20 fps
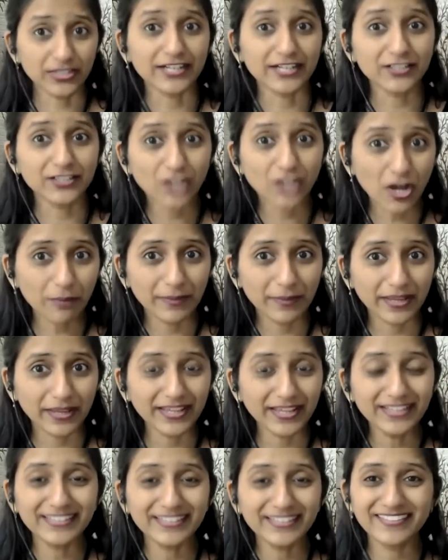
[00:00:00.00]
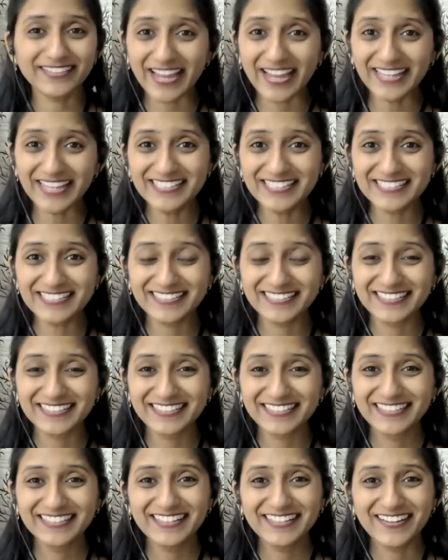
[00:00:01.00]
that topic, right?
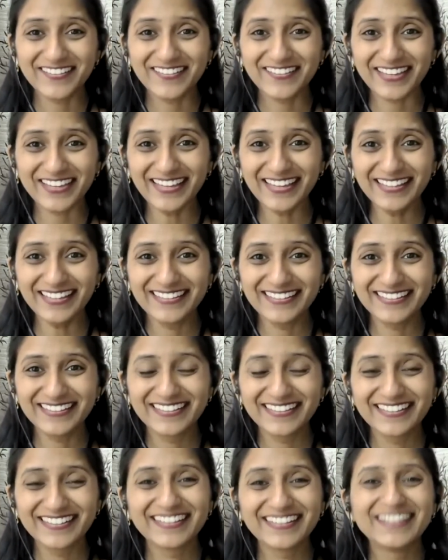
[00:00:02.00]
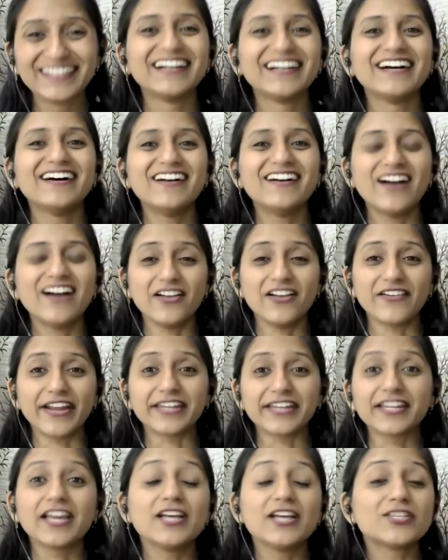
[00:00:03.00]
Okay. All
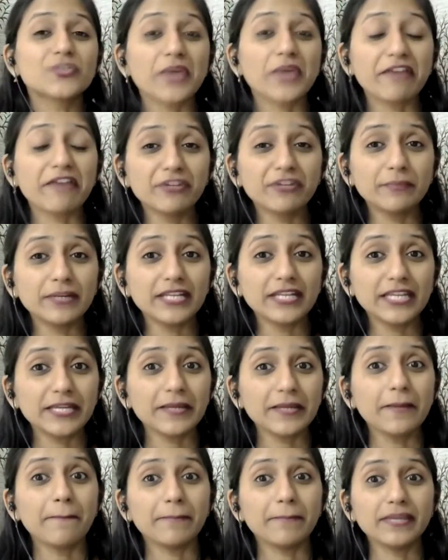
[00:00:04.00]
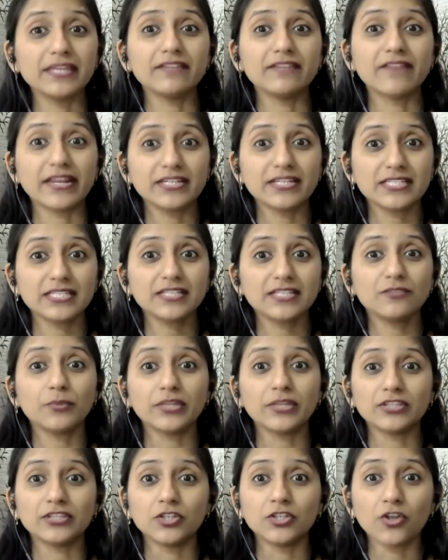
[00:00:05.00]
right. So everybody be ready
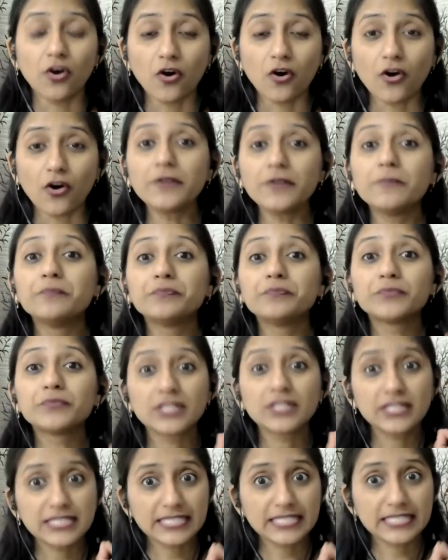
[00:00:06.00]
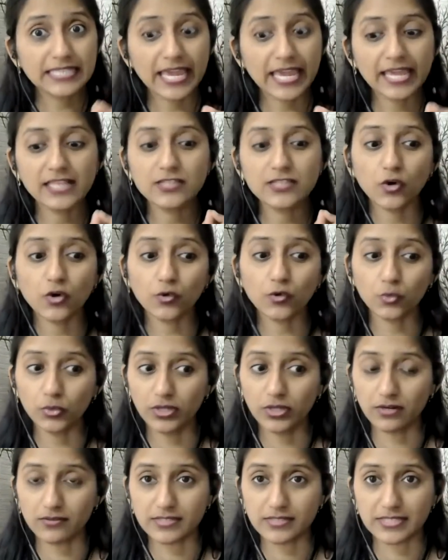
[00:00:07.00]
with your scales or
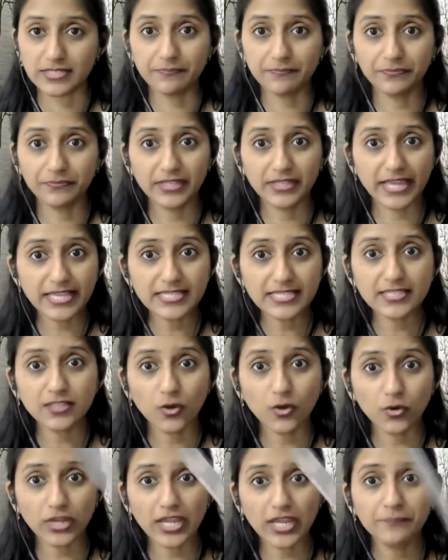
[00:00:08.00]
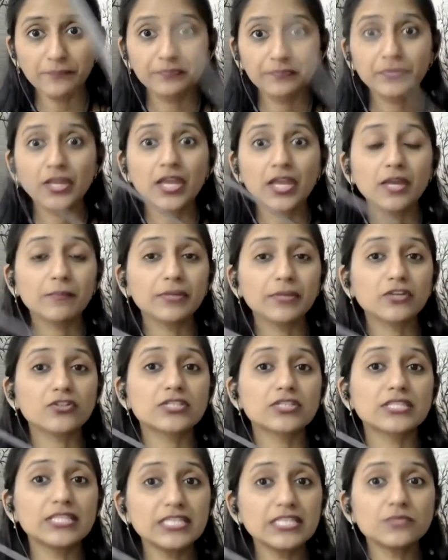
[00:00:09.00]
rulers. Yes. Okay.
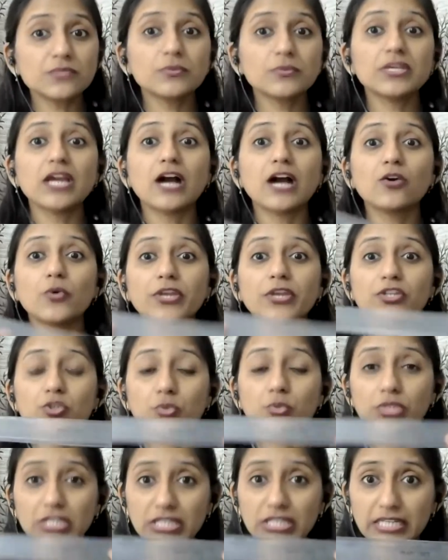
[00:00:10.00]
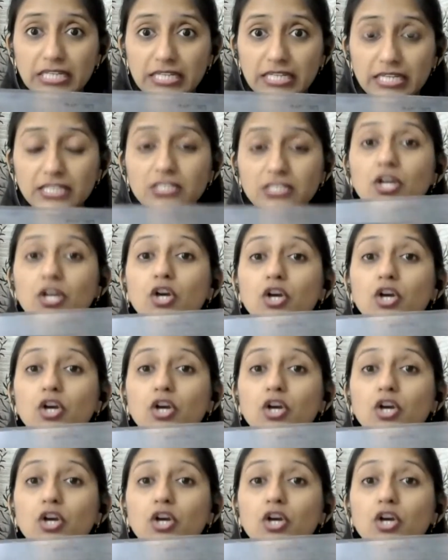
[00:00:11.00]
Because this we are going to need